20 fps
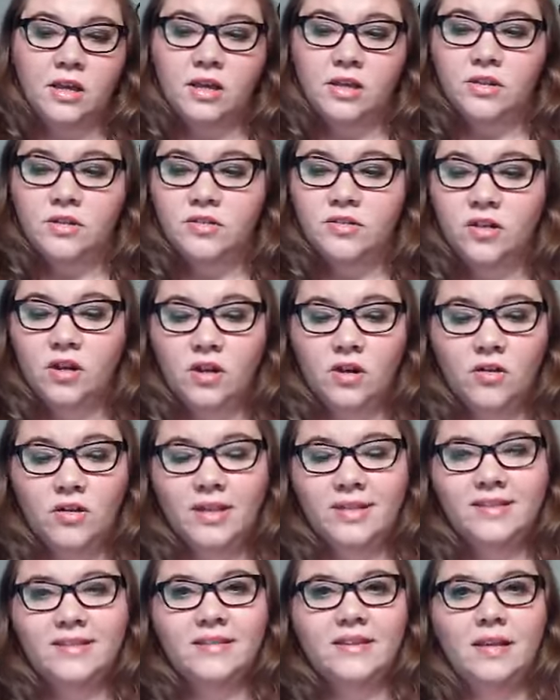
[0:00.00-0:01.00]
So
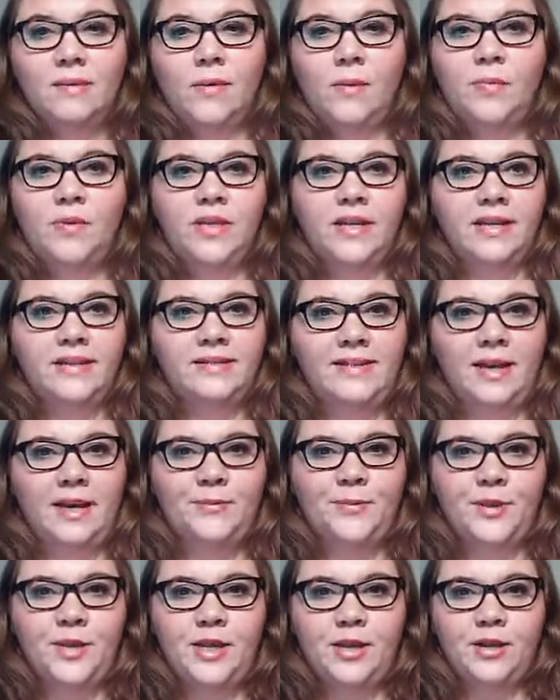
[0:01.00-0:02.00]
let's come up with an
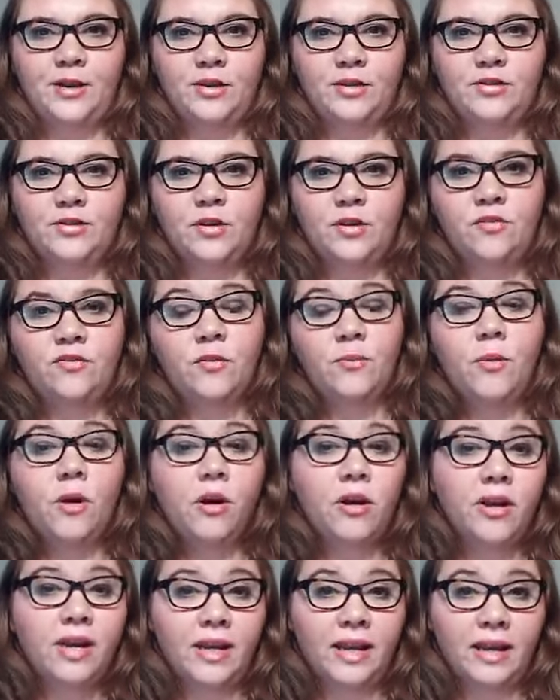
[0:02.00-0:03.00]
example here. So for
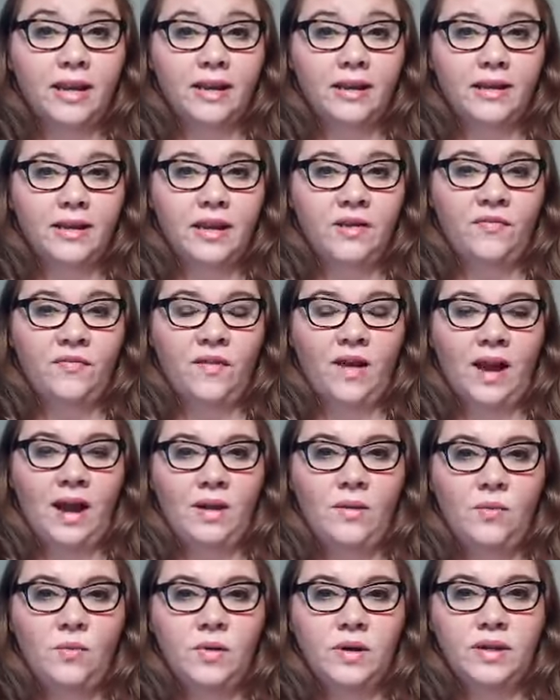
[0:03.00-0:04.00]
marketing, if I
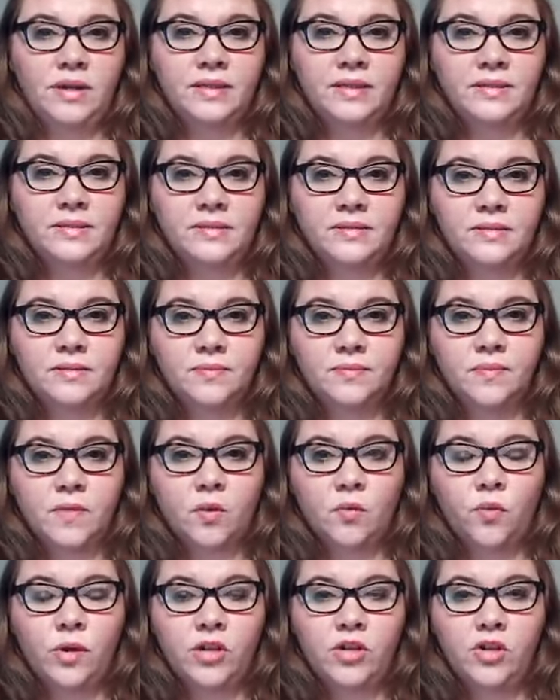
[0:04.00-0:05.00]
was
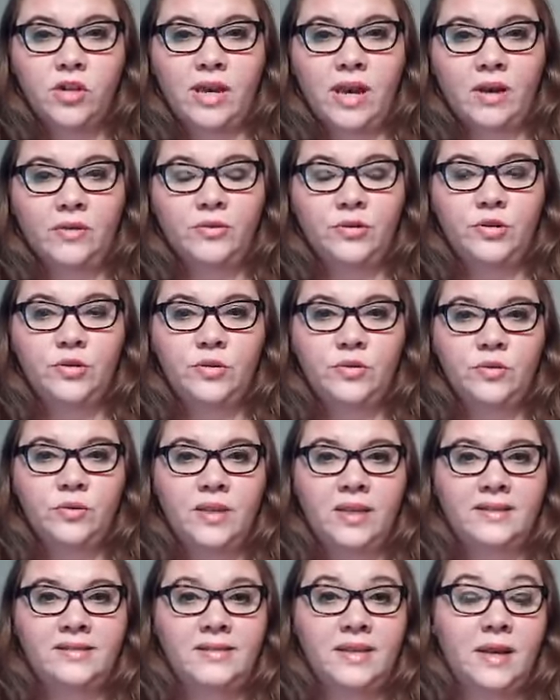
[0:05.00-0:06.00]
reaching out to,
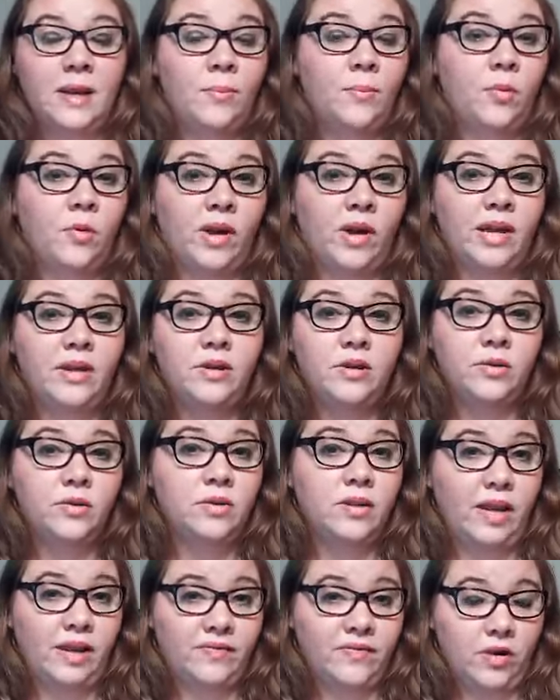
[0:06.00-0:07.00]
let's say, a brand new
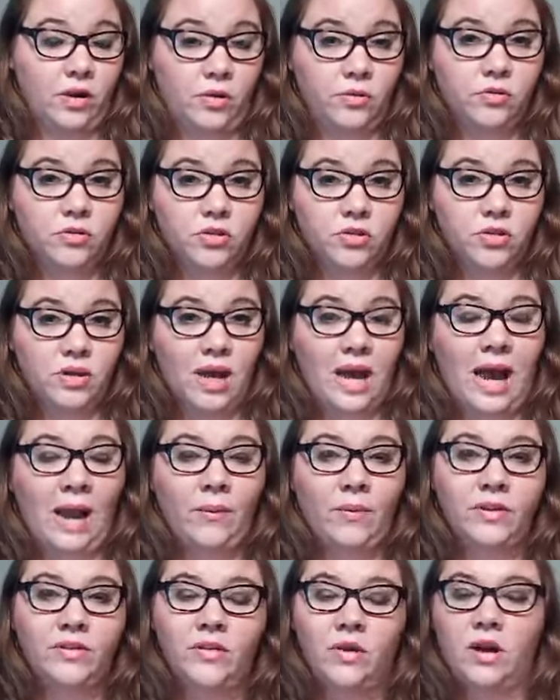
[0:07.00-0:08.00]
life coach, I
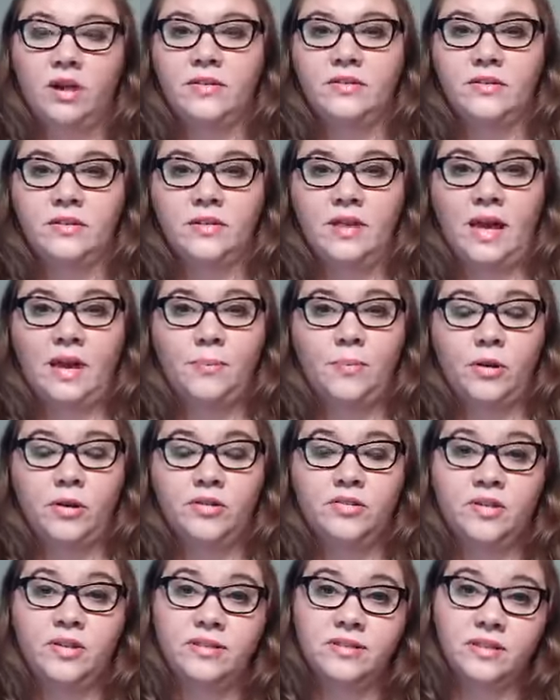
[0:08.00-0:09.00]
would talk to that
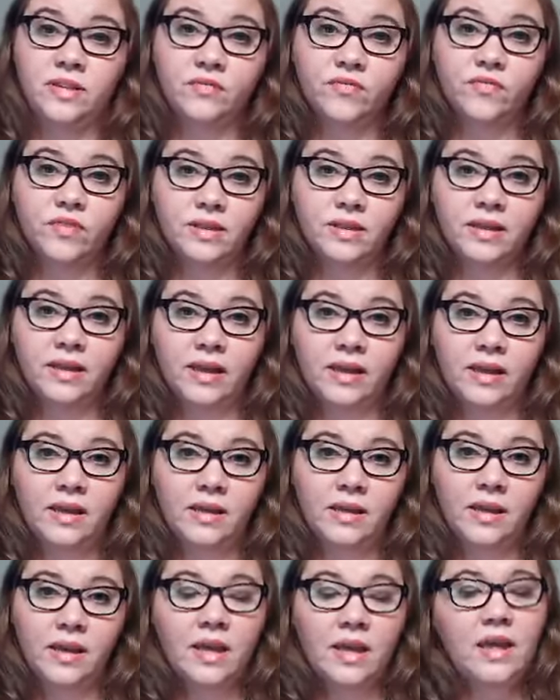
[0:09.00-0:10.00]
person differently
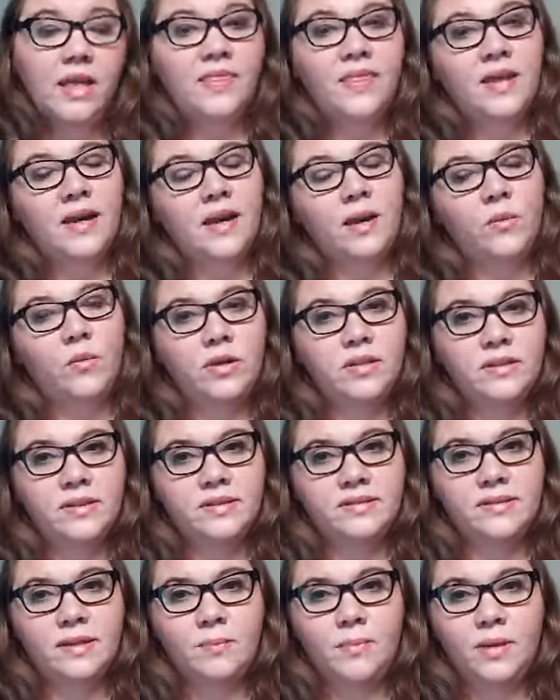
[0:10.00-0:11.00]
than I would to
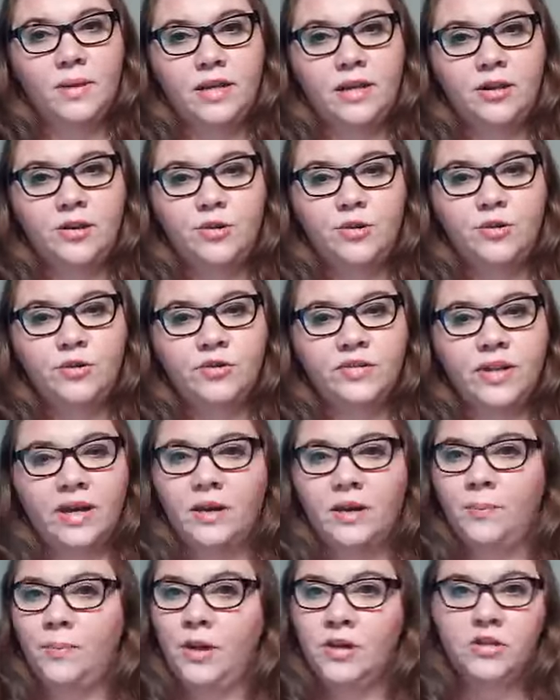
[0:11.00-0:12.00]
somebody who's got a
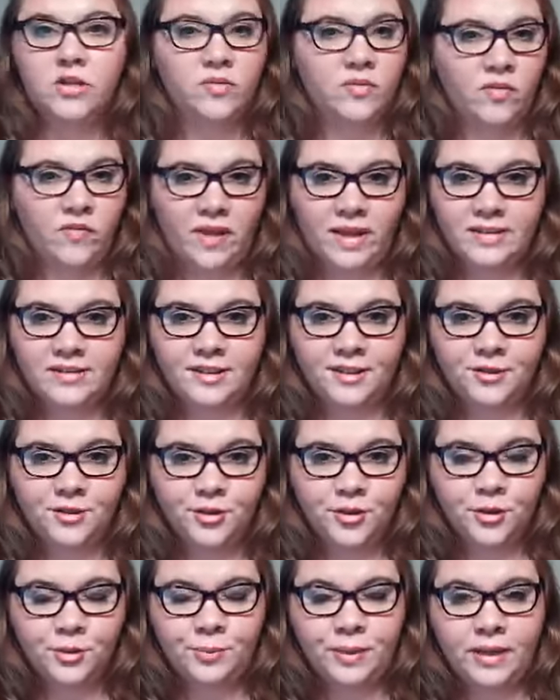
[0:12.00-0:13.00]
bunch of events under
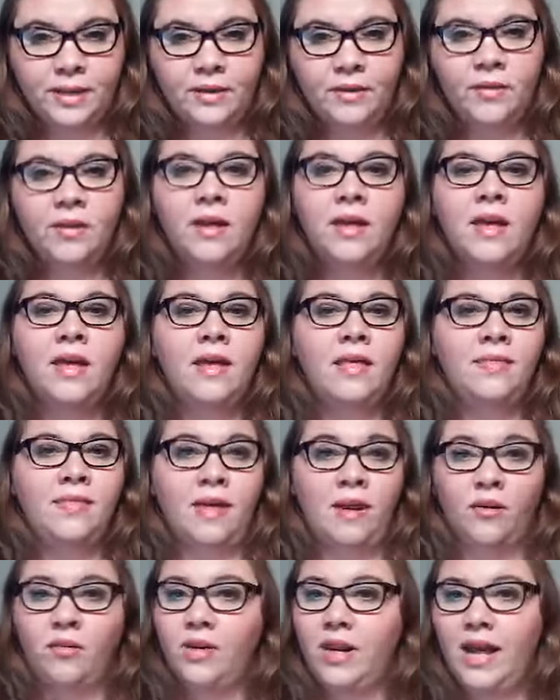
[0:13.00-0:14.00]
their belt, that
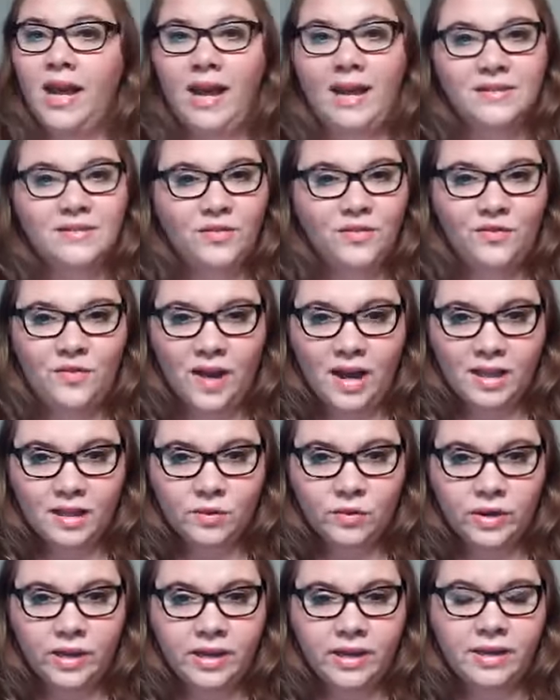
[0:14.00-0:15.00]
already has a
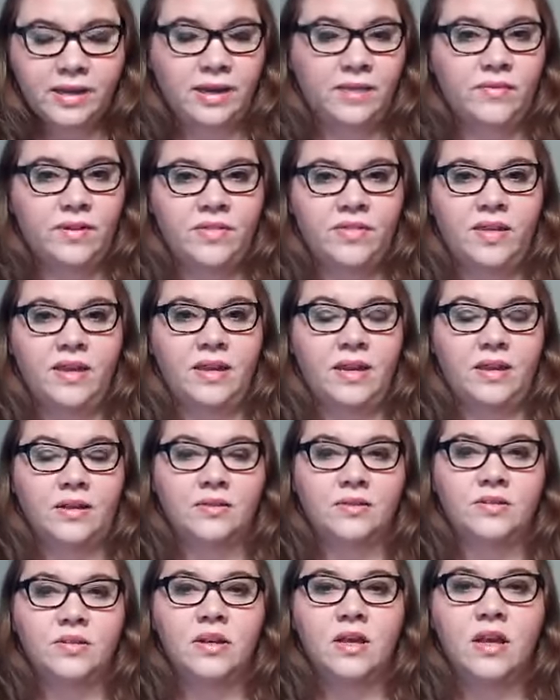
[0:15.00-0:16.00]
following and everything
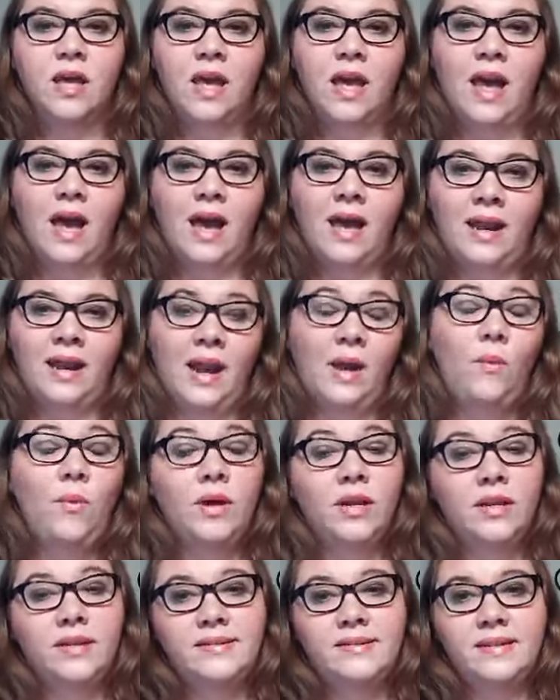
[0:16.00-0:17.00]
else. And I
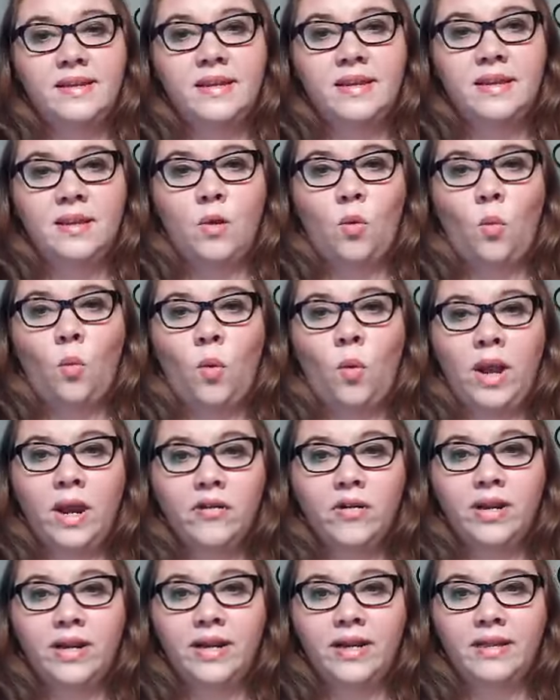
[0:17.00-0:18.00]
want to see where
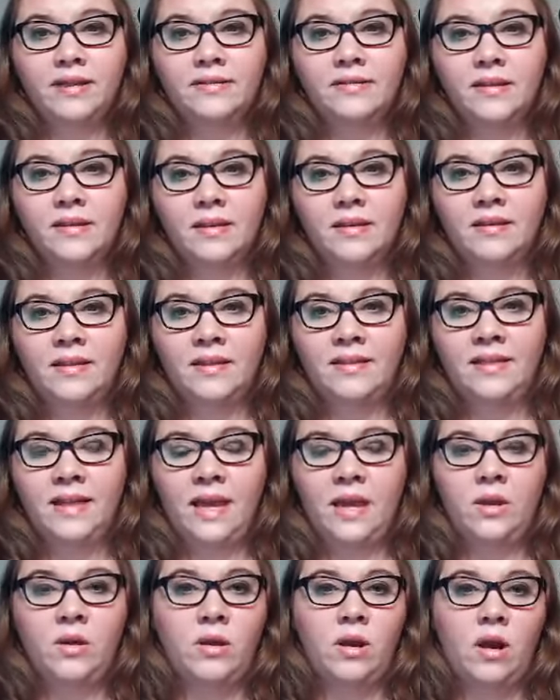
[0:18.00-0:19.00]
it is that
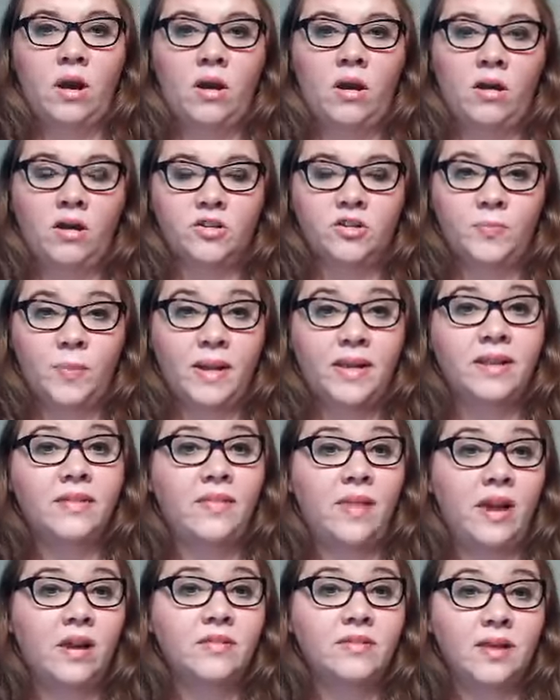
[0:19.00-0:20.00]
they are spending
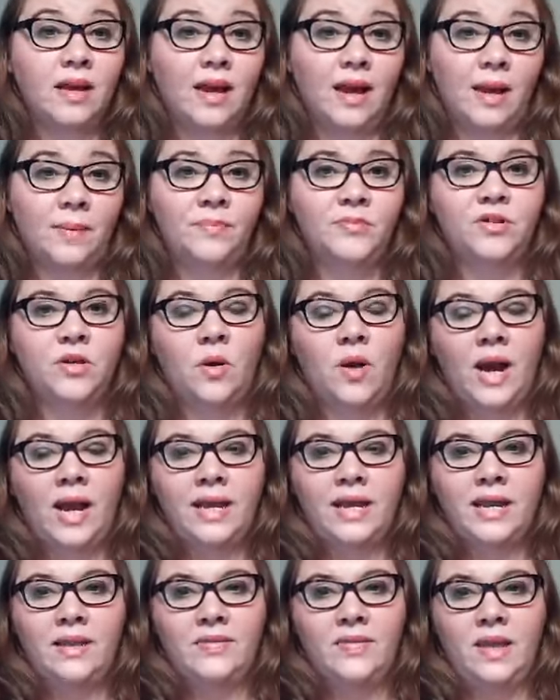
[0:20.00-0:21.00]
their time so I
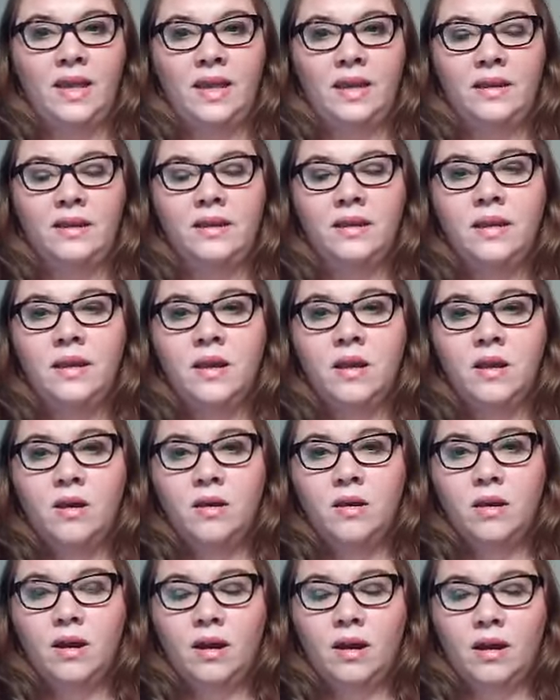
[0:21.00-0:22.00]
can then
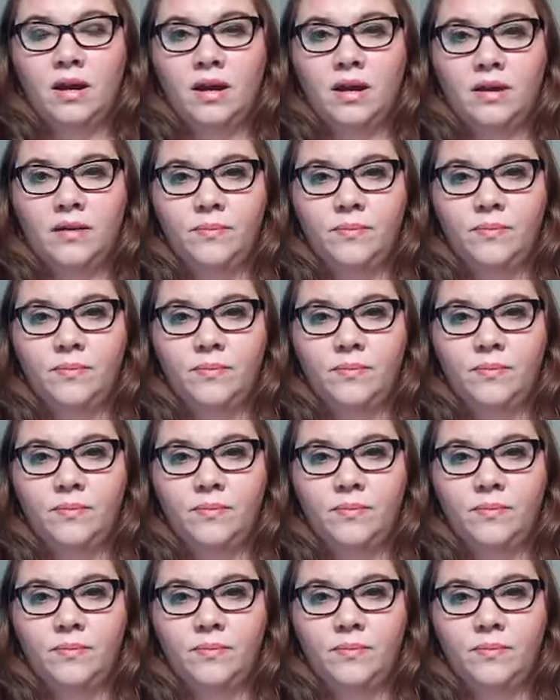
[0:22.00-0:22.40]
uh,